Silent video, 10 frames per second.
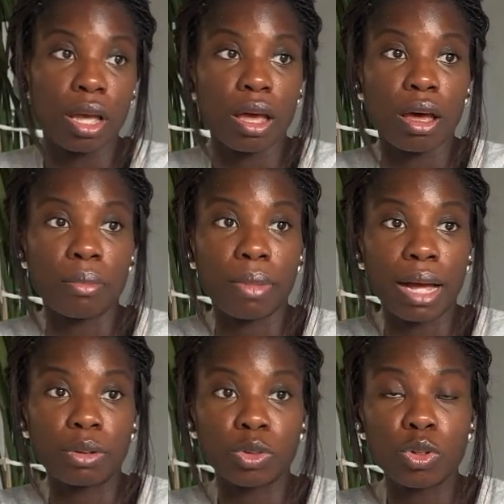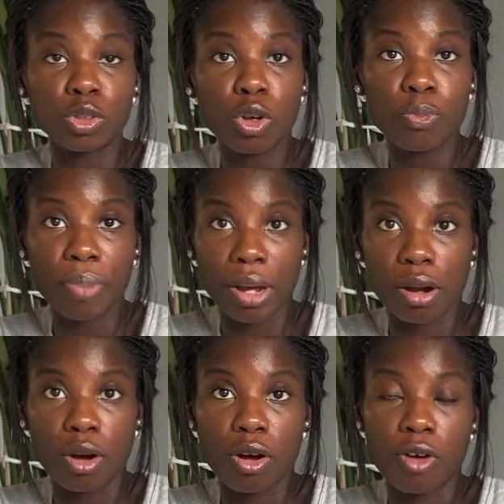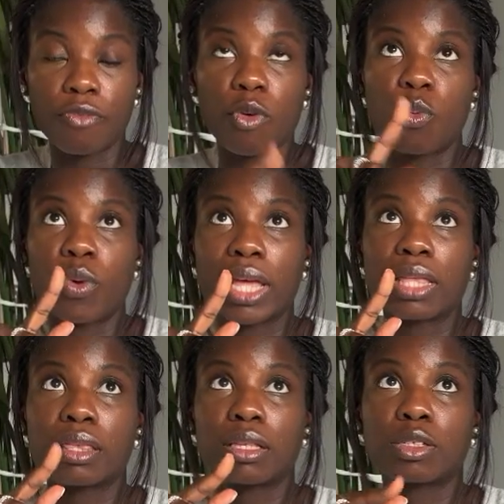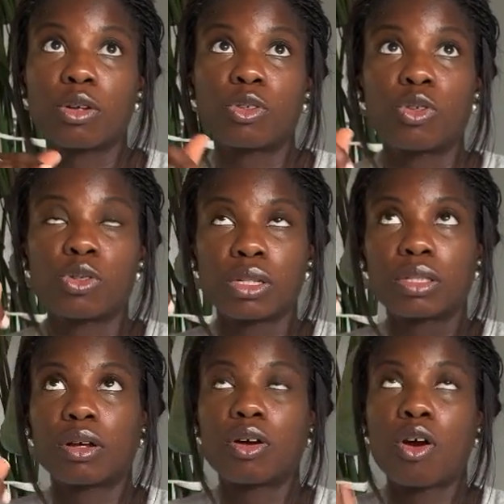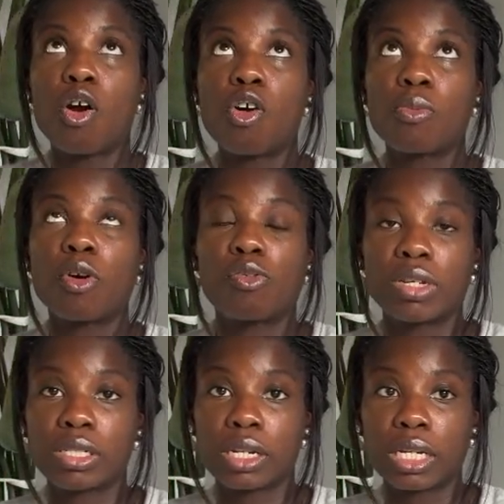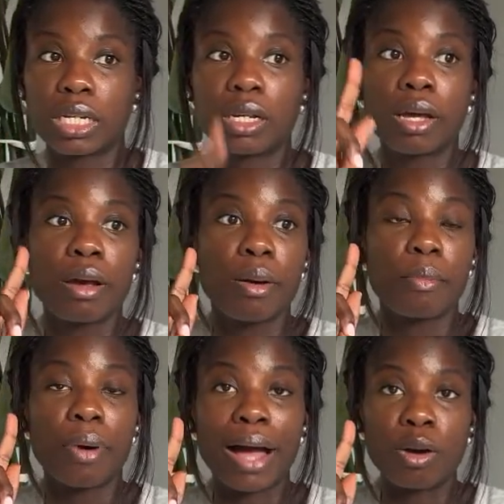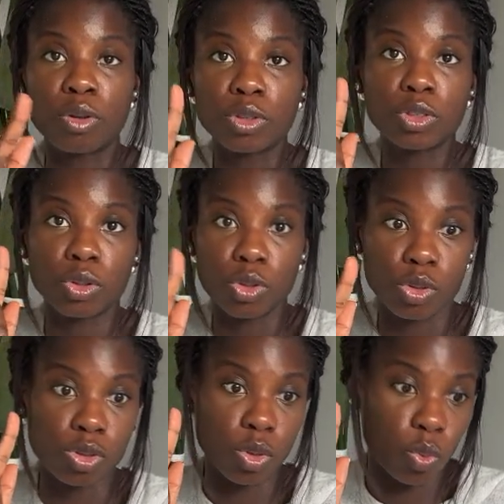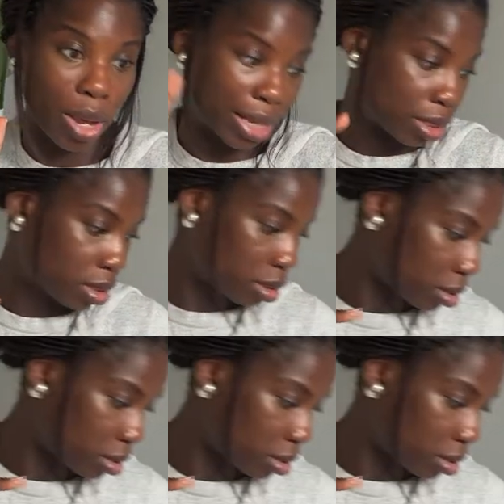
I was also better off with, so using the comb originally, but I also used the weights.